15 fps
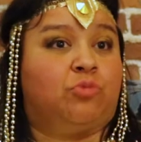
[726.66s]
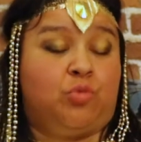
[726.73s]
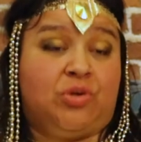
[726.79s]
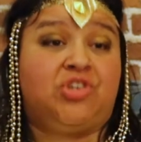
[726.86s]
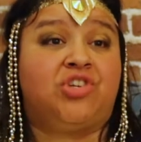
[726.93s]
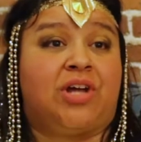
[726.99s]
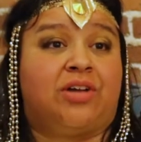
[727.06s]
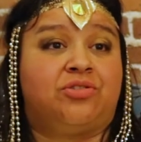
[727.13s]

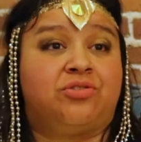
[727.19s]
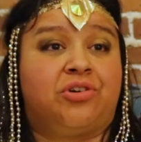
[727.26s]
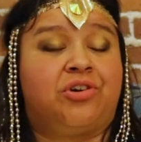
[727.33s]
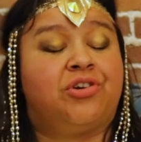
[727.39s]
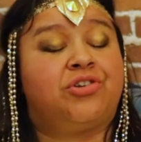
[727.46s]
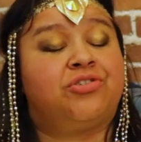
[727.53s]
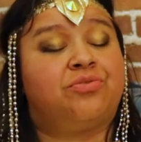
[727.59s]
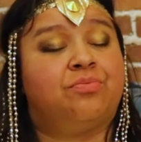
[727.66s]
reached out to
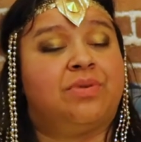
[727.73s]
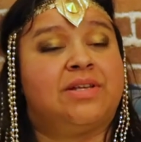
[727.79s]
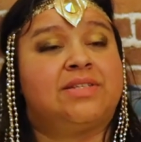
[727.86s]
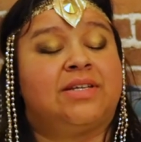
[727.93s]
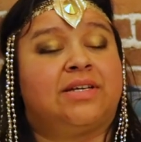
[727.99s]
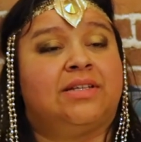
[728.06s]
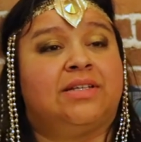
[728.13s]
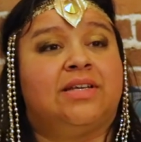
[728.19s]
her to
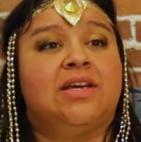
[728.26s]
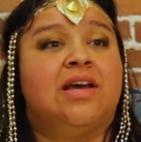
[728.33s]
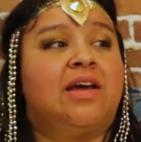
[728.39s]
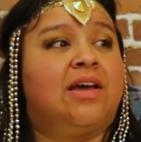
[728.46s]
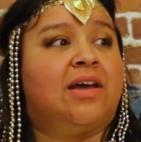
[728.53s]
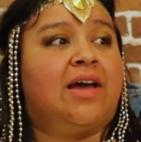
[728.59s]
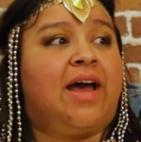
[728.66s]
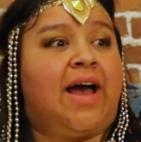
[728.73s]
basically
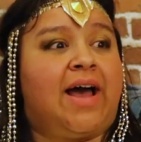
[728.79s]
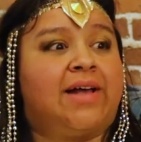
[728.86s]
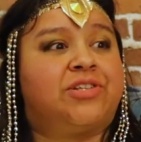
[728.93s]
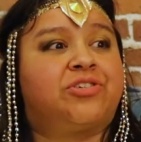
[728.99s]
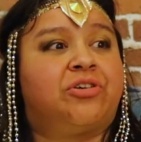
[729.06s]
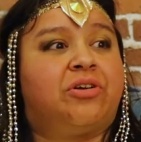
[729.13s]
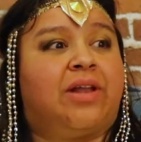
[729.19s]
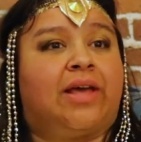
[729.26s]

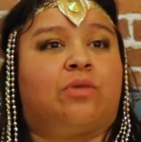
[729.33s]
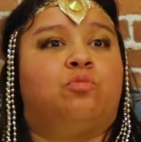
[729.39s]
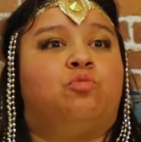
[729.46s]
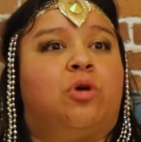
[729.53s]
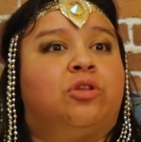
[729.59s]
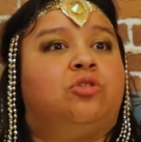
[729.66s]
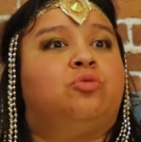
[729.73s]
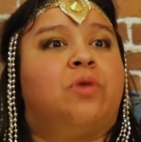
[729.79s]
ask her like
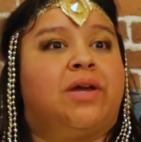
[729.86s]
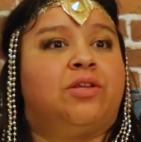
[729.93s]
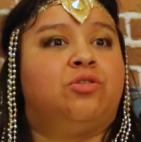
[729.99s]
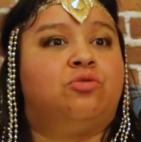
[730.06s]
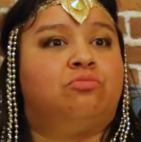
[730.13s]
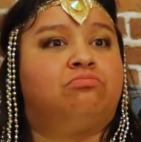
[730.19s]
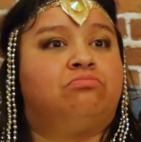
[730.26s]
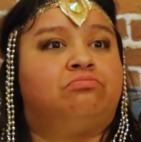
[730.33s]
what do I
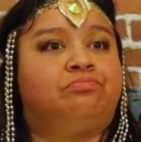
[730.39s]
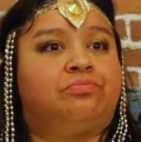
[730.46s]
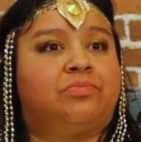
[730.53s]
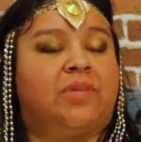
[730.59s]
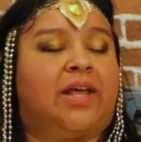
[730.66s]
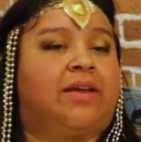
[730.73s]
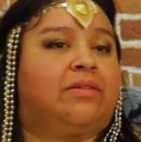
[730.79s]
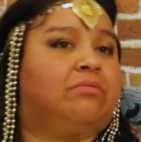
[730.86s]
do
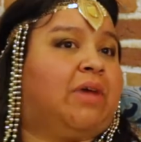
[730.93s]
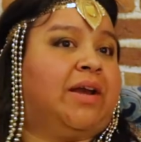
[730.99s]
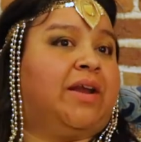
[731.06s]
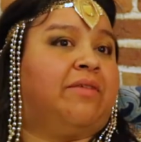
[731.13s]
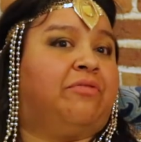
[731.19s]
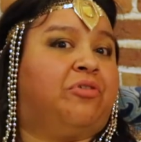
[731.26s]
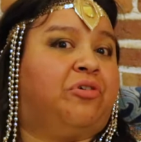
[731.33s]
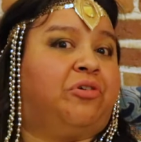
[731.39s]
like I
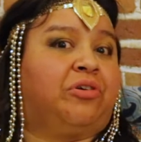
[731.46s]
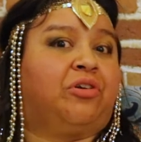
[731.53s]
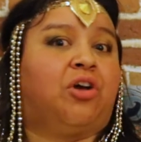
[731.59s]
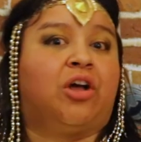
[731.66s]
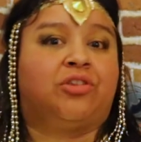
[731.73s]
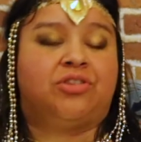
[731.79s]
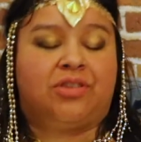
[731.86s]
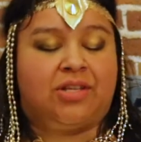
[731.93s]
never
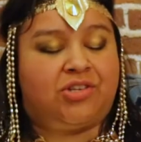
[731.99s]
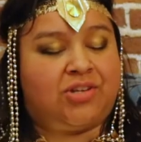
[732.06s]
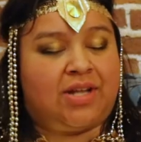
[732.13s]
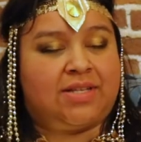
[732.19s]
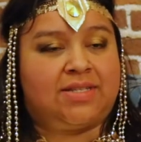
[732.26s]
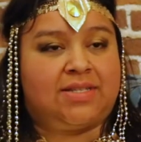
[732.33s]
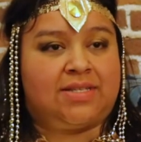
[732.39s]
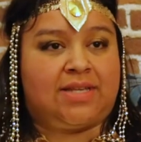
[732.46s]
got the
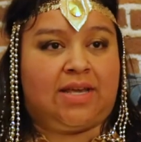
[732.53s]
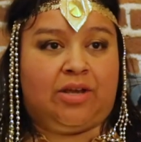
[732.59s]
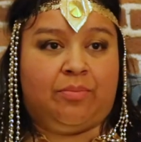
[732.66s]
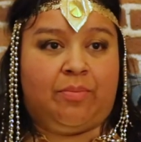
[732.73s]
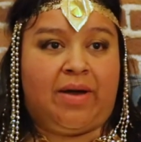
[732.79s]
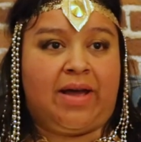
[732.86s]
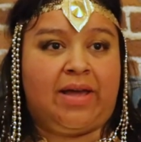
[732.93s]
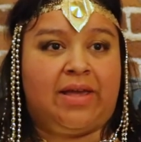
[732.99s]
chance to say
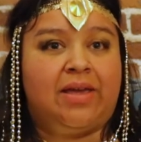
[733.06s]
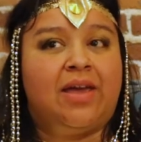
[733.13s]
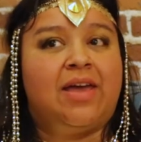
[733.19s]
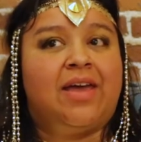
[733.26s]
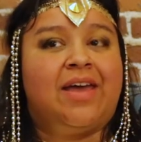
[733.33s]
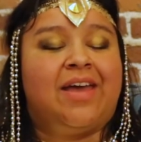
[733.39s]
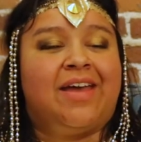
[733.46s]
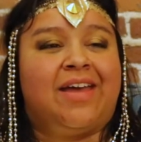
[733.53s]
goodbye
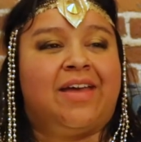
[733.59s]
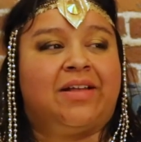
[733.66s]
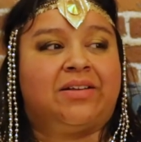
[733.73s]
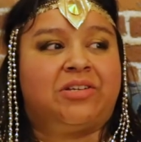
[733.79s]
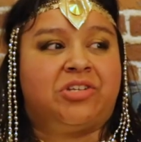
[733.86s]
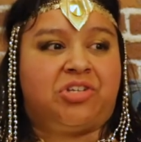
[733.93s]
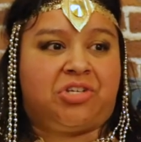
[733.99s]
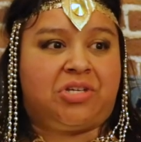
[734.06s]

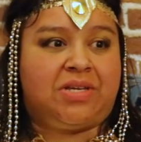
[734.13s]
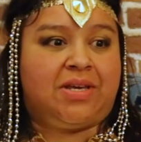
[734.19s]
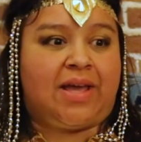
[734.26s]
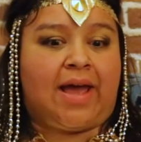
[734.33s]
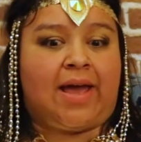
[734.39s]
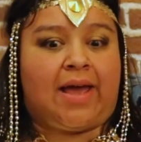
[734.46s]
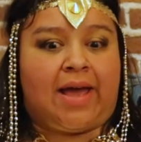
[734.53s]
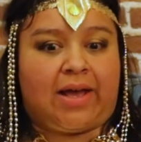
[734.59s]
and she
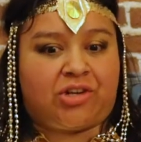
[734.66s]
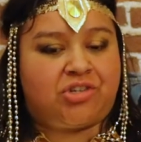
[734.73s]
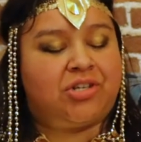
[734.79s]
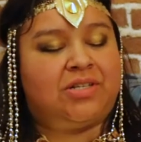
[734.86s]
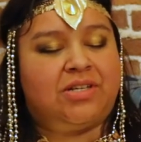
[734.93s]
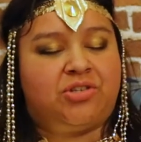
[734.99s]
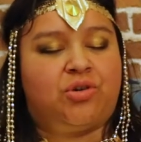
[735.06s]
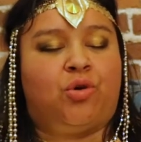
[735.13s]

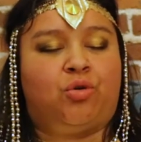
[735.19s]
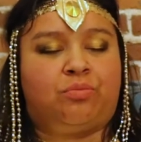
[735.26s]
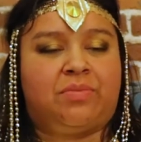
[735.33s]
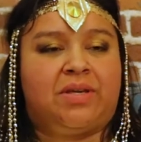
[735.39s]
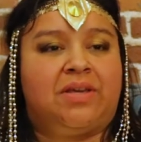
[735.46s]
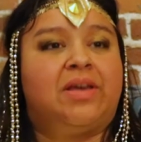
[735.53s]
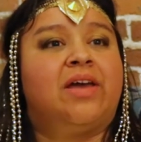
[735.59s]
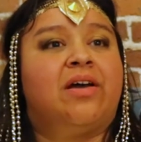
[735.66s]
actually told
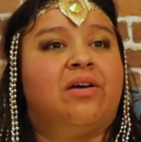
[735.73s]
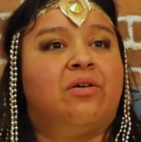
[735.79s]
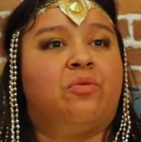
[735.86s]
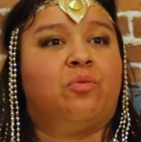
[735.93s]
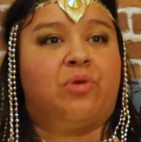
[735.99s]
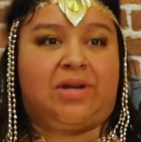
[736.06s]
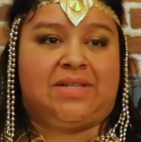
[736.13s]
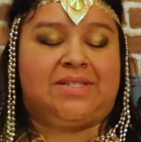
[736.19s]
me
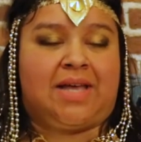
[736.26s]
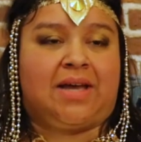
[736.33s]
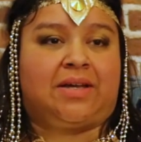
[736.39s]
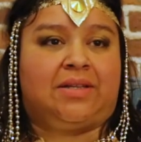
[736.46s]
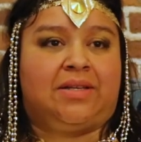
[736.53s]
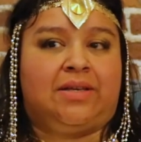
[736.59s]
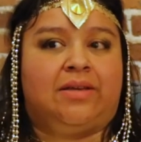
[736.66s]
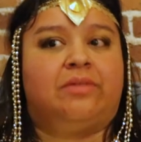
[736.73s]
what
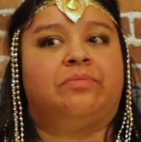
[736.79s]
exactly